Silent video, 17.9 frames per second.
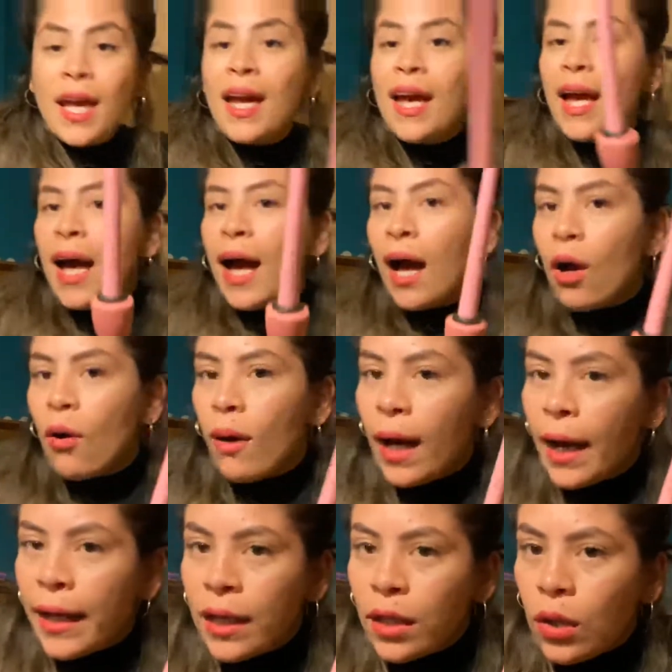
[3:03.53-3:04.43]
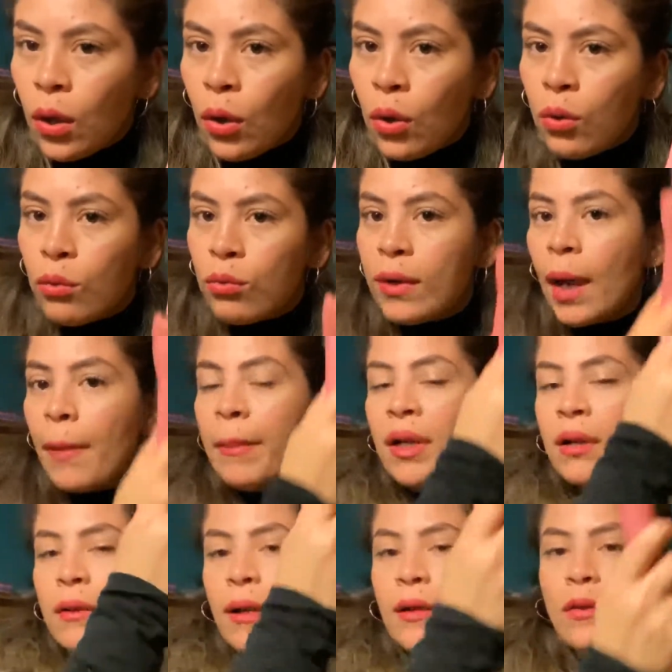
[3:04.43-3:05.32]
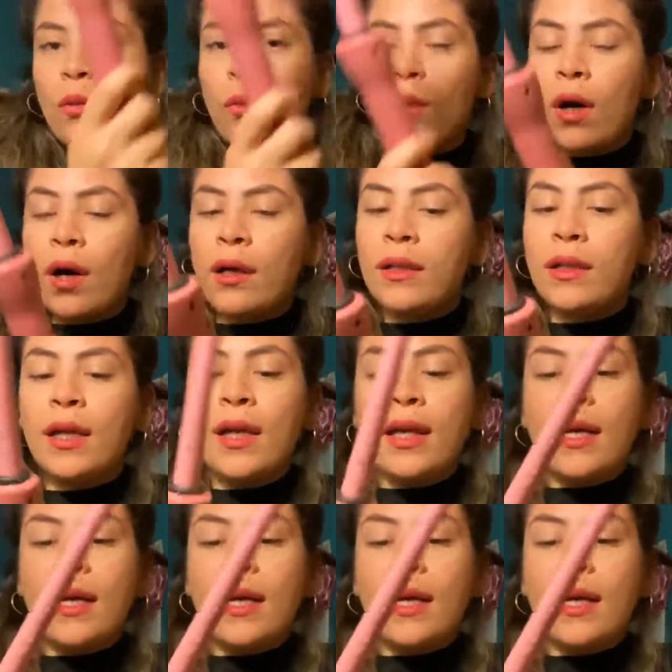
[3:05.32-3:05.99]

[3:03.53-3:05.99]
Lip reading: how I go wrap it around the wand.